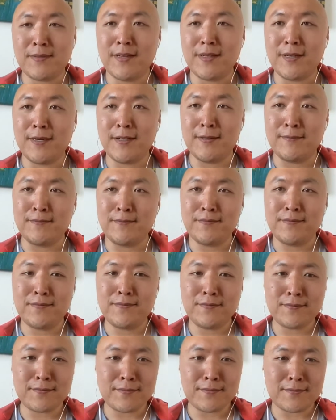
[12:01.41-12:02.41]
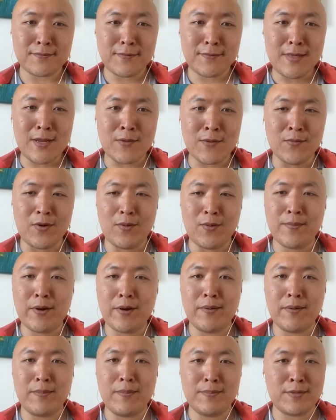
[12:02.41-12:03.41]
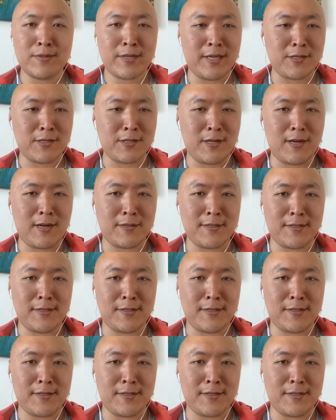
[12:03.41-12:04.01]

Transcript: while Miriam gets logged